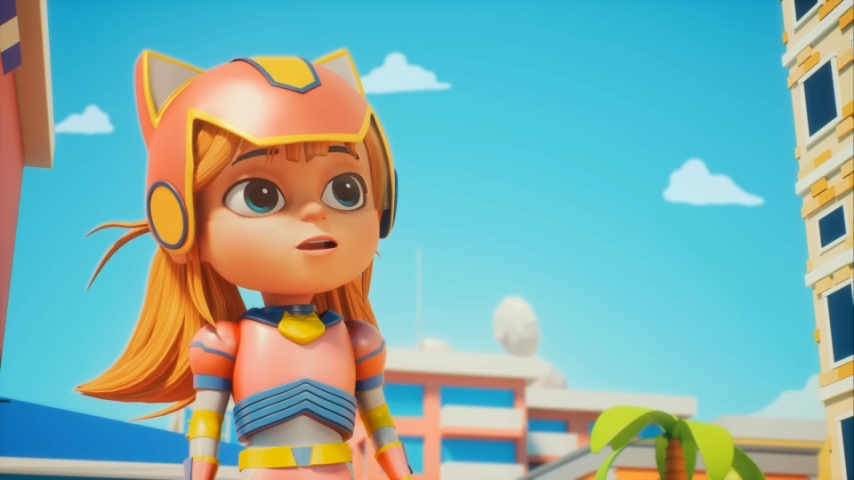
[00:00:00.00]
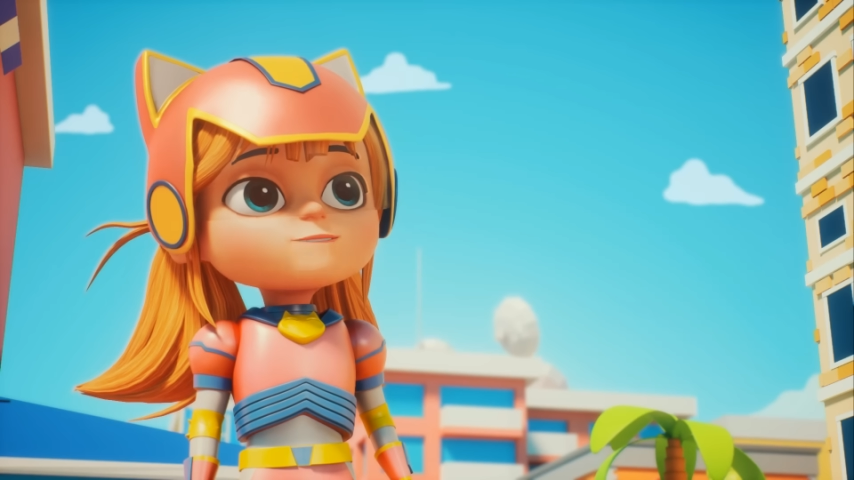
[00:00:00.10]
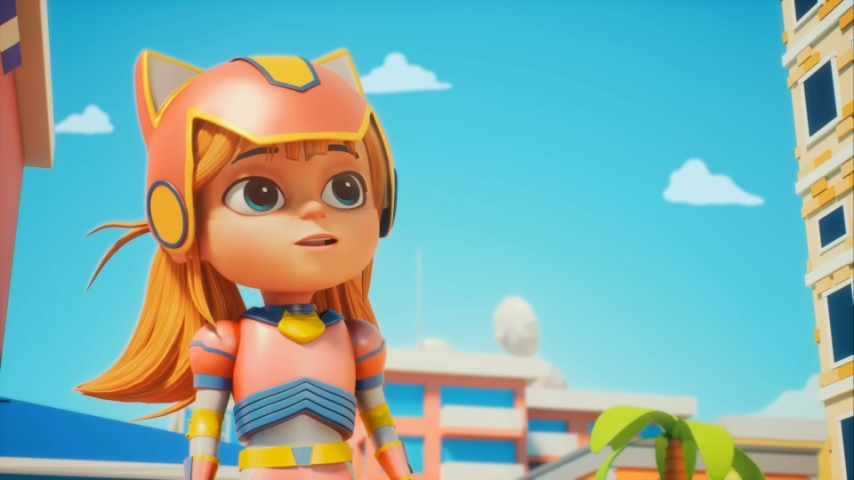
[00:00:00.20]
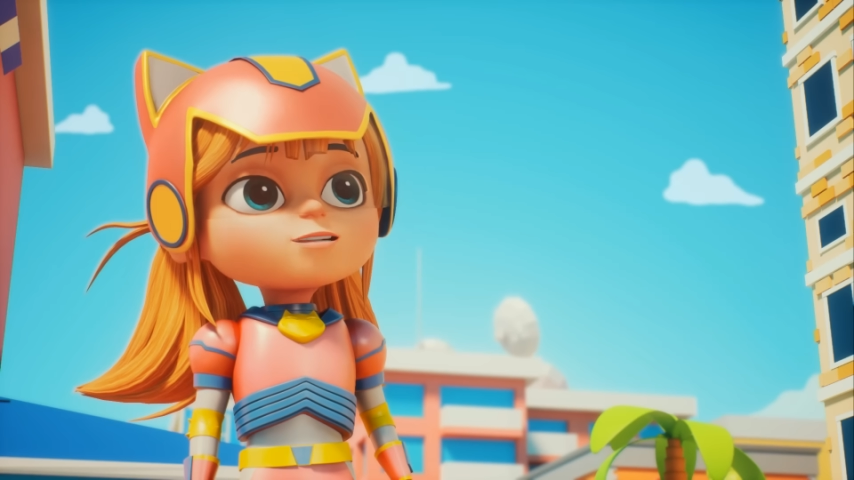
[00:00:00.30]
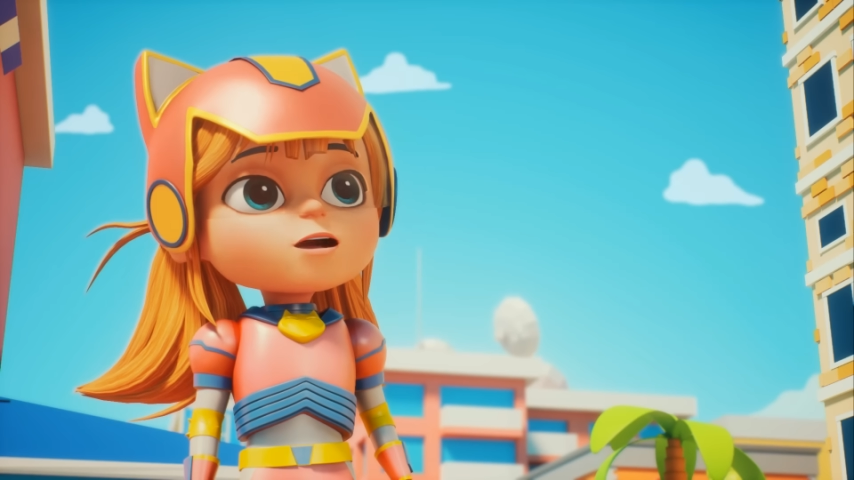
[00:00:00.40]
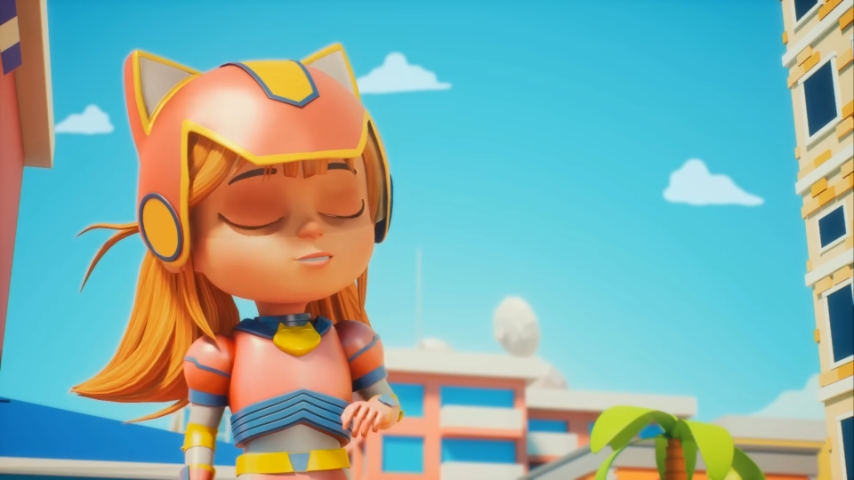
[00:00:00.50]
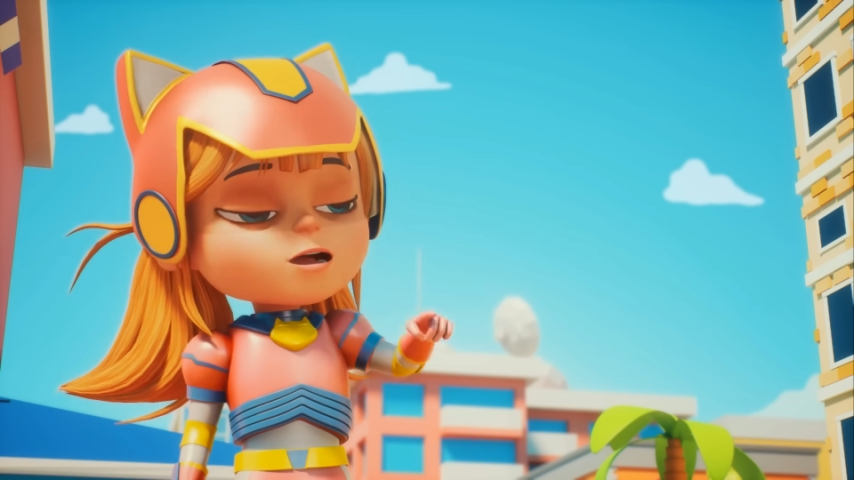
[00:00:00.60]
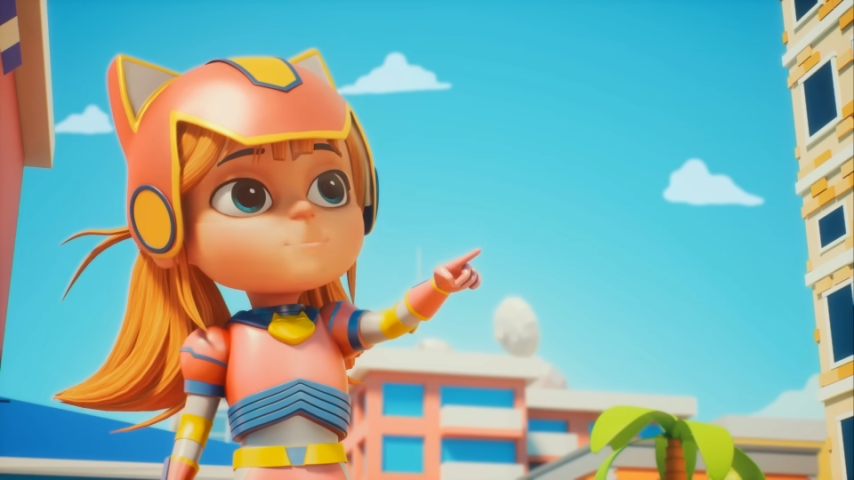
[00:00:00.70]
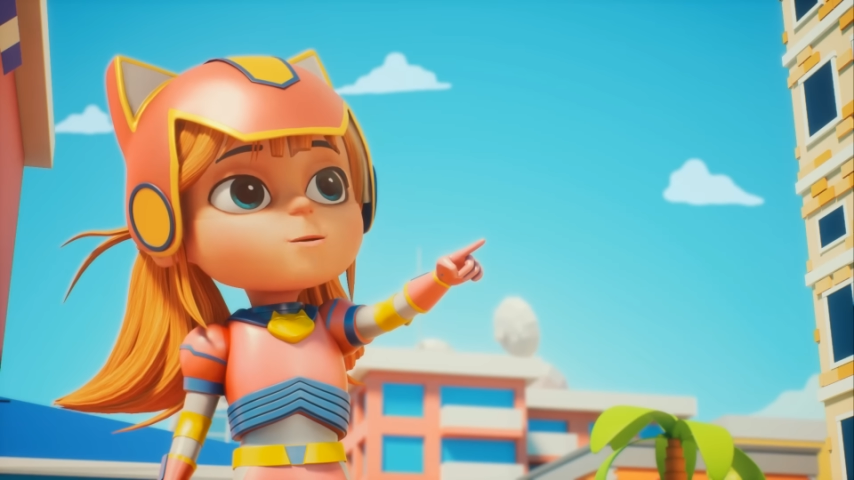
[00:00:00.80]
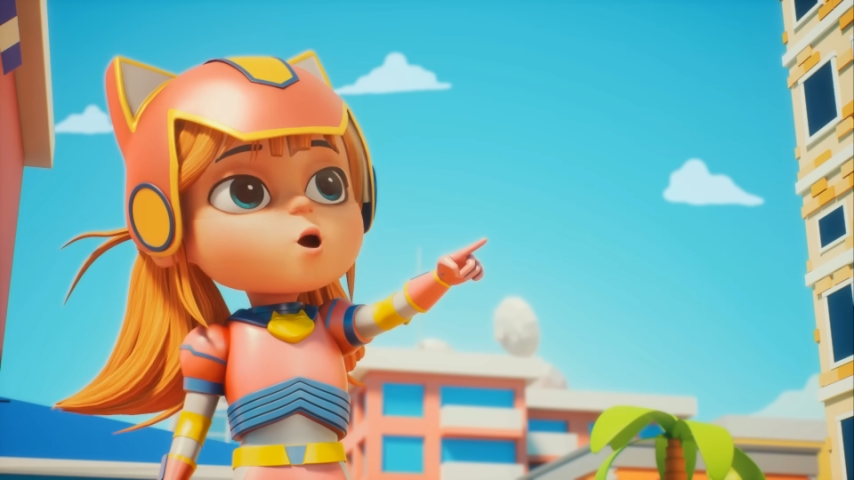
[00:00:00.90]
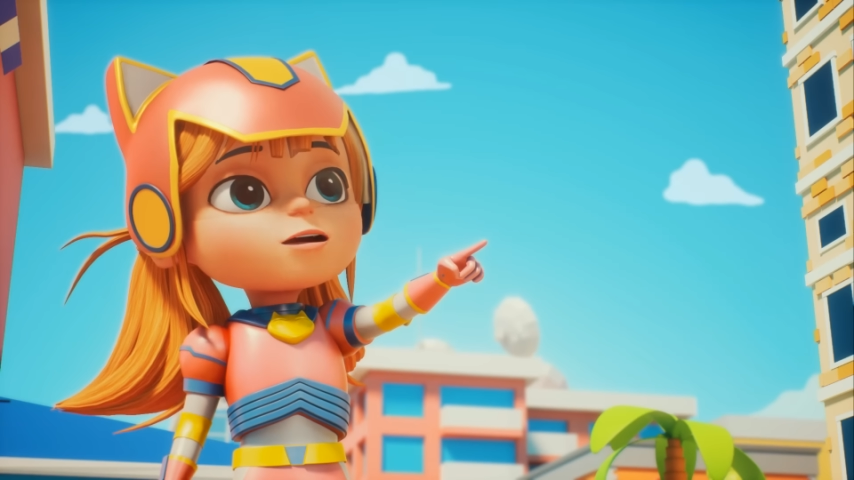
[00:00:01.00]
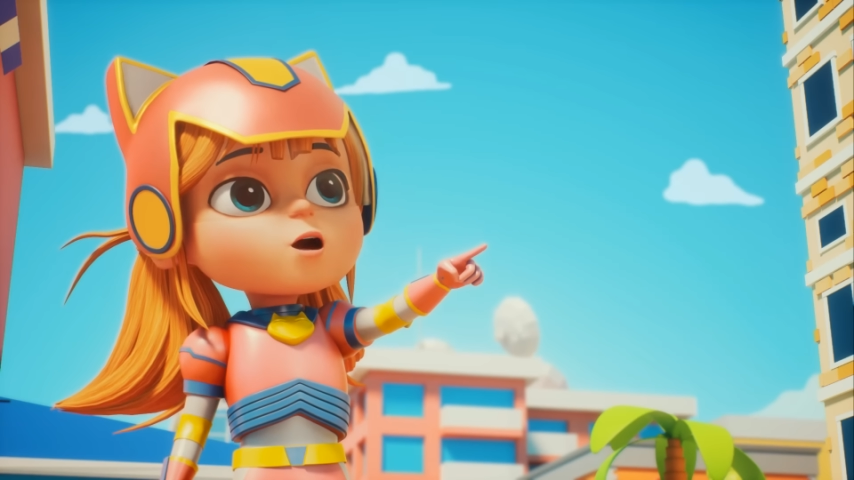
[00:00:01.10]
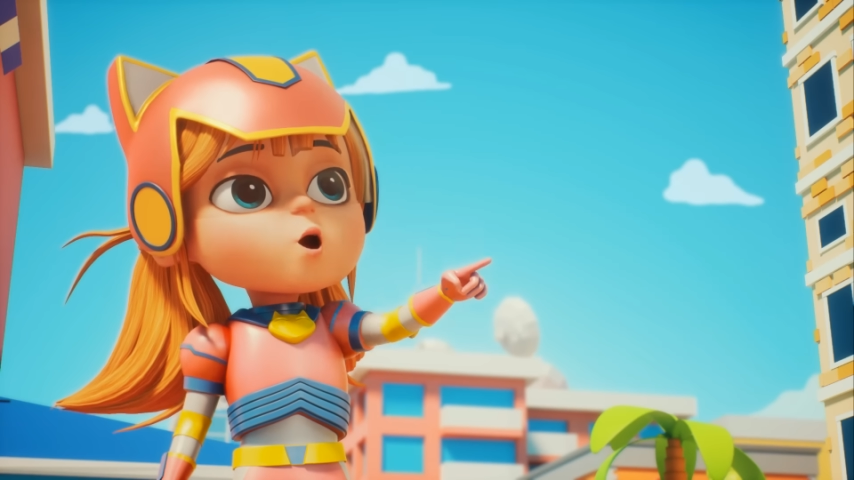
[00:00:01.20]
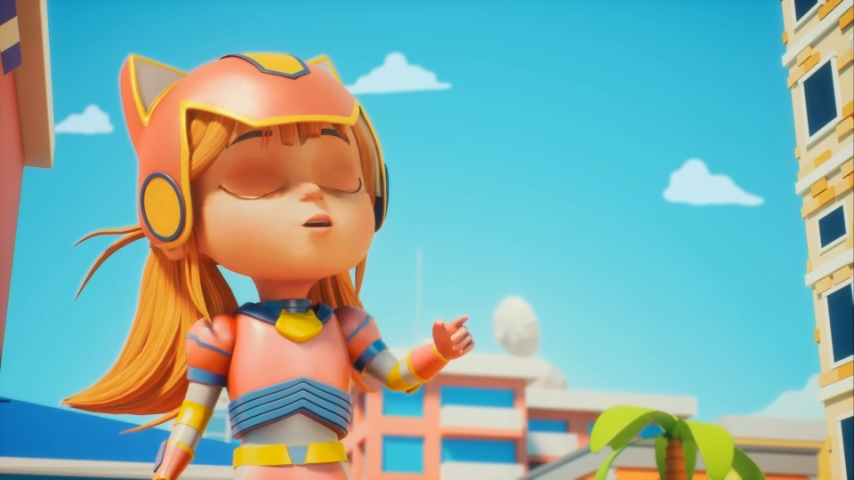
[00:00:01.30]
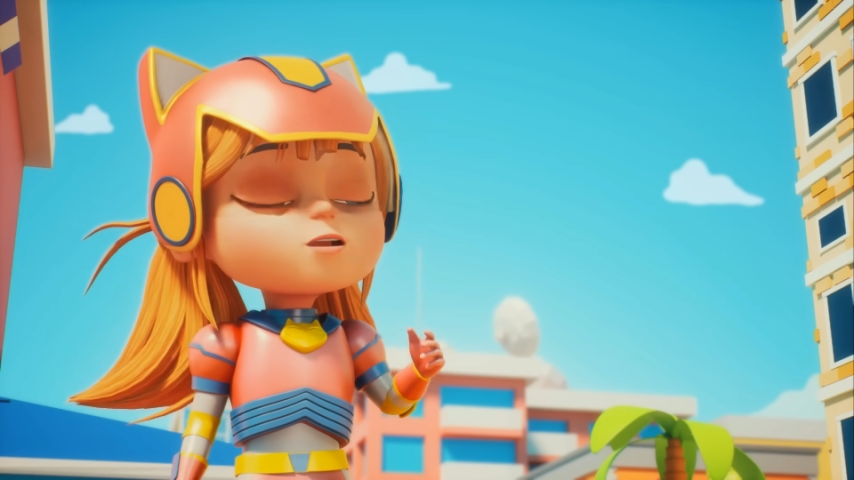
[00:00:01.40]
cats will fly the same way
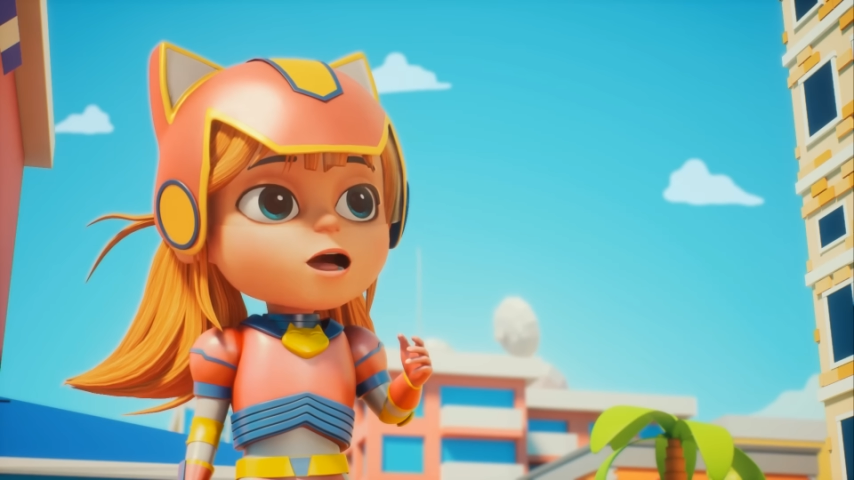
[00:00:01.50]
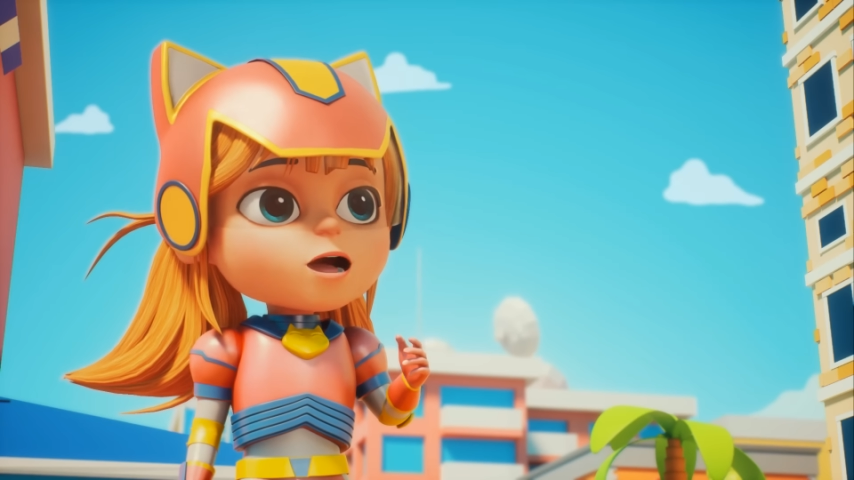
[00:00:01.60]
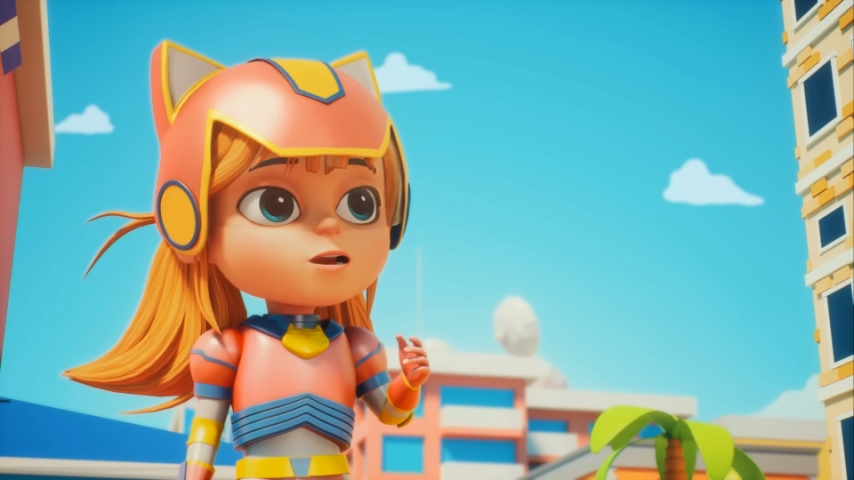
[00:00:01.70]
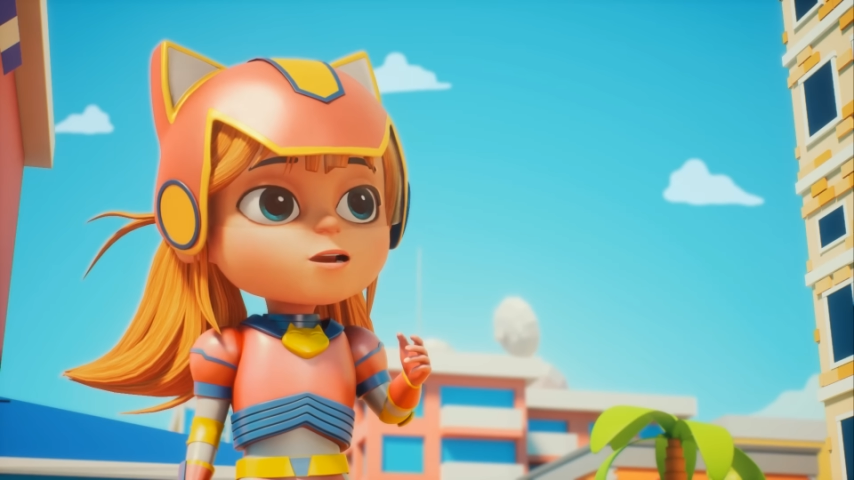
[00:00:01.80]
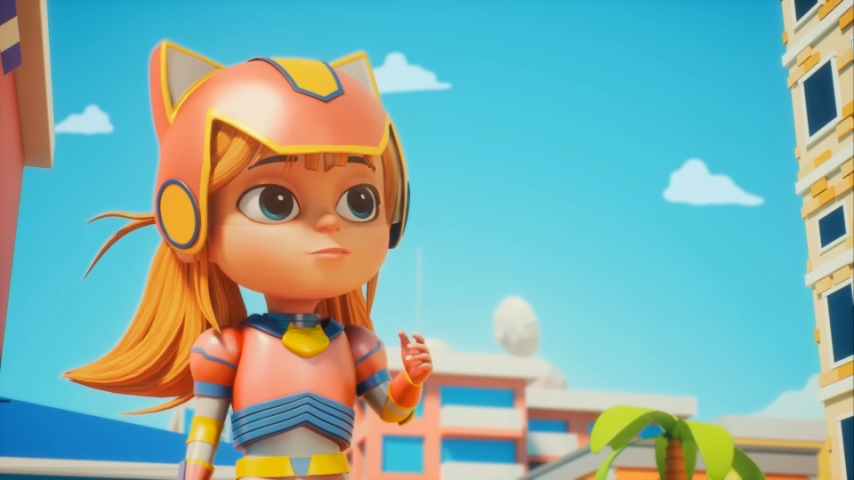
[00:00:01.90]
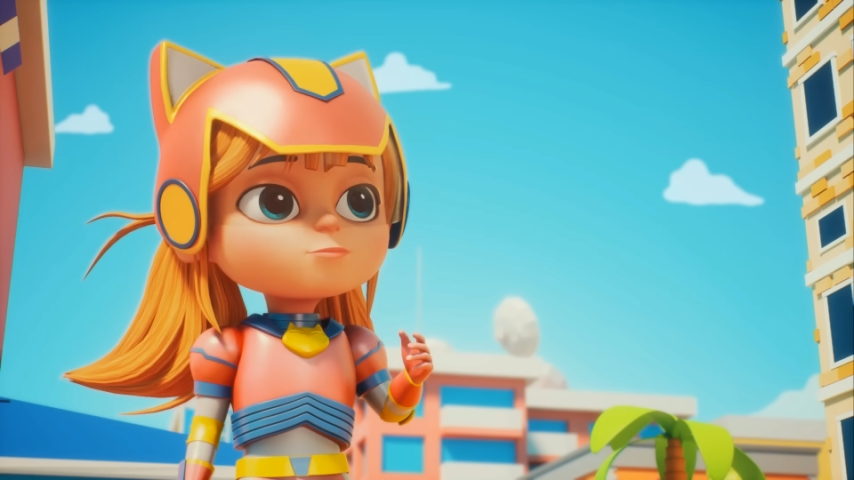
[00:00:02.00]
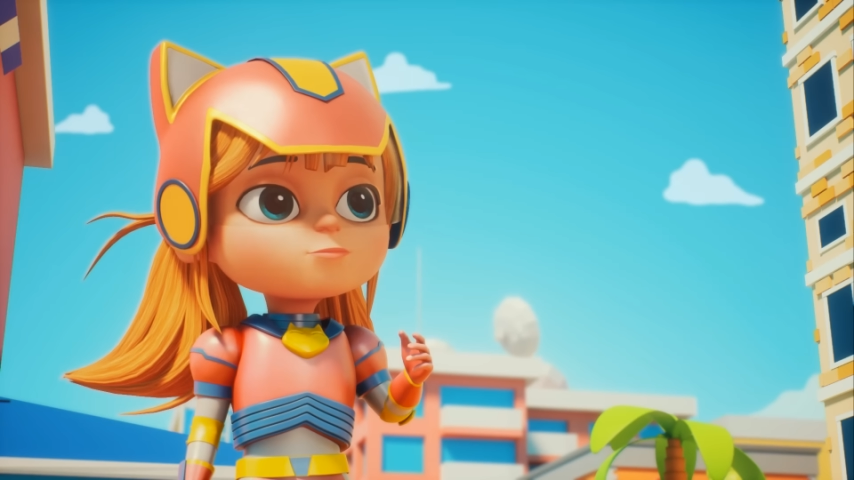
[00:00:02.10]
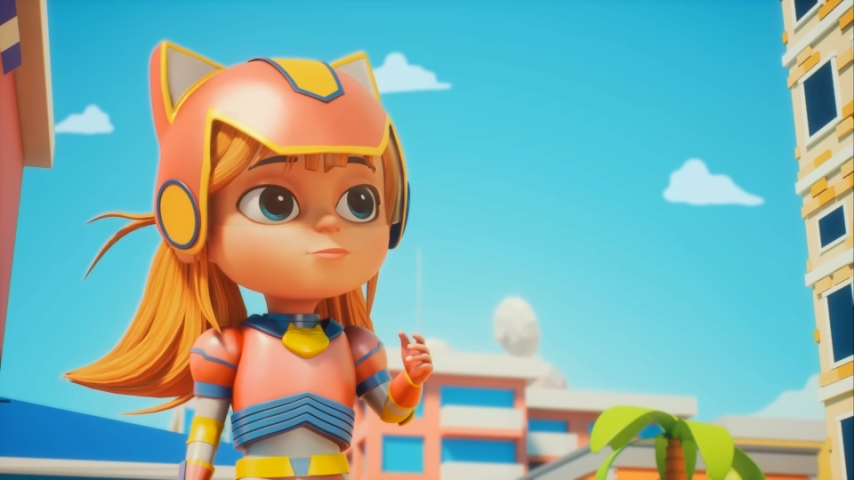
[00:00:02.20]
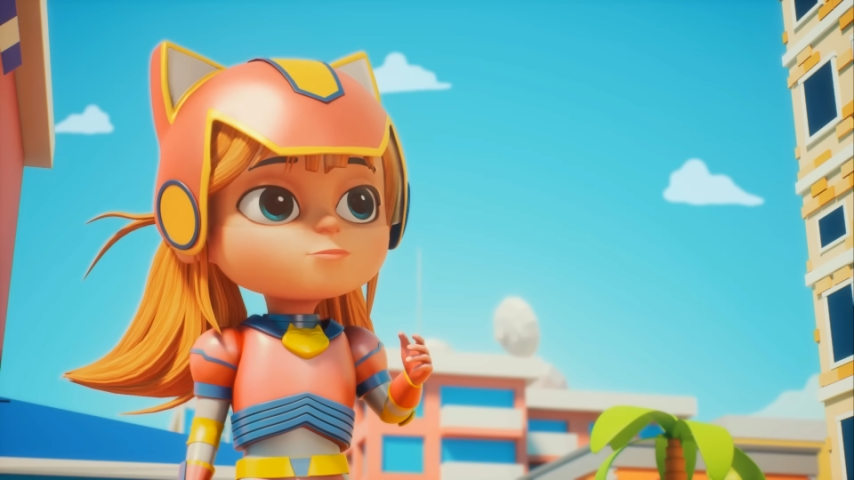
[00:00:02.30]
you did.